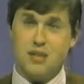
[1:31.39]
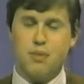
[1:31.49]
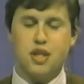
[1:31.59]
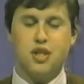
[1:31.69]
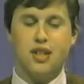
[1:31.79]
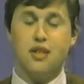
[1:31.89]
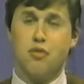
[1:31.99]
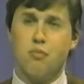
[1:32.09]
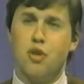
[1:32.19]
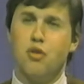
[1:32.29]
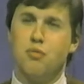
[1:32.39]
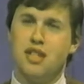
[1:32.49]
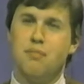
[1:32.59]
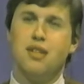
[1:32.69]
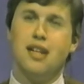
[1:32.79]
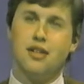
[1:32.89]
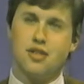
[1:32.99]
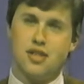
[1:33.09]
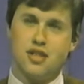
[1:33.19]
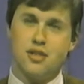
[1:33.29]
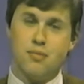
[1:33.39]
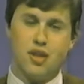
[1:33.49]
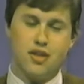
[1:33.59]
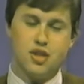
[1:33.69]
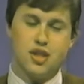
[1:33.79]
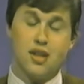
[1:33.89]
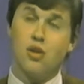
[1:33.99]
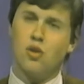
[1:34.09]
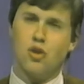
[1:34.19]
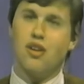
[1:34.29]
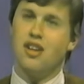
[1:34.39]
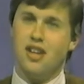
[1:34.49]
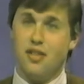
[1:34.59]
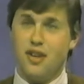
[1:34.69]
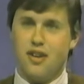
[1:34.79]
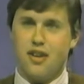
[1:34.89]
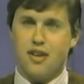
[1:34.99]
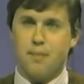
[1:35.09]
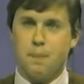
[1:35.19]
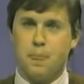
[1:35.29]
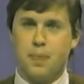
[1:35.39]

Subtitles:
especially the remote manipulator system on the shuttle, or the ARM.